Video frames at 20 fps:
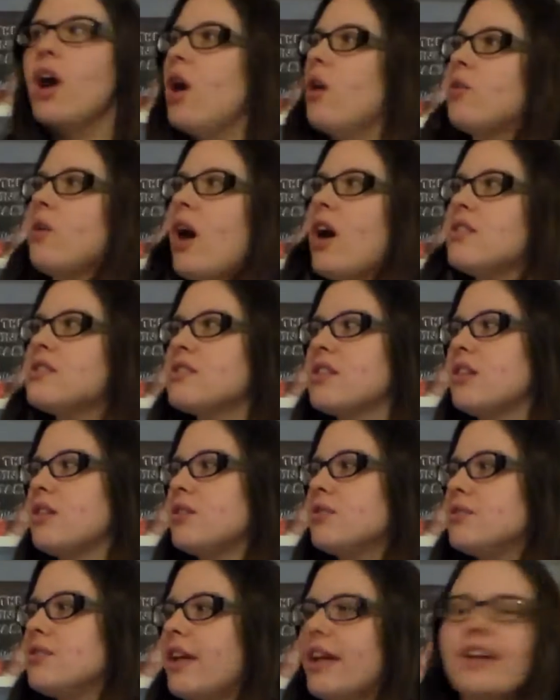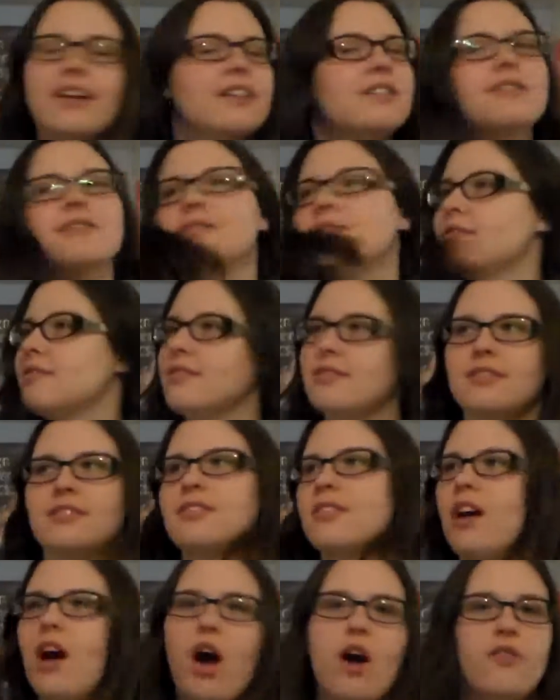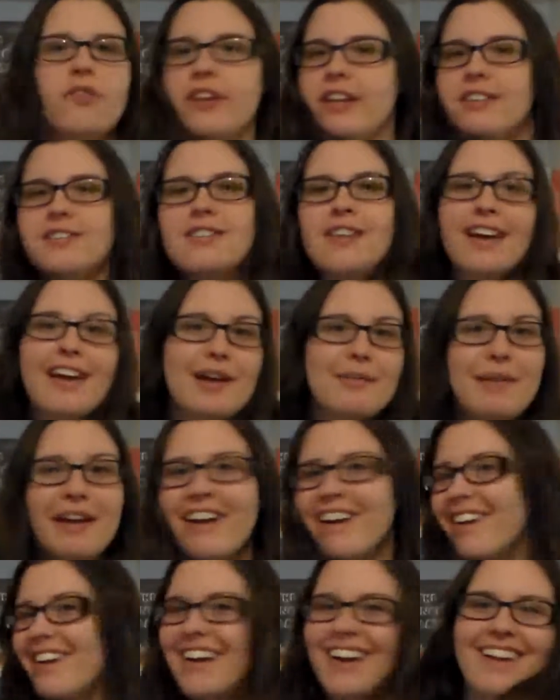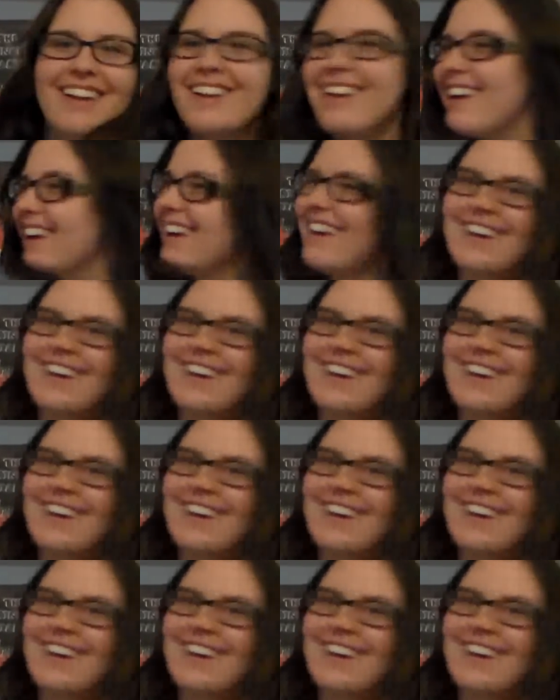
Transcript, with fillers: Oh, also, like, obvious, I got my hair cut.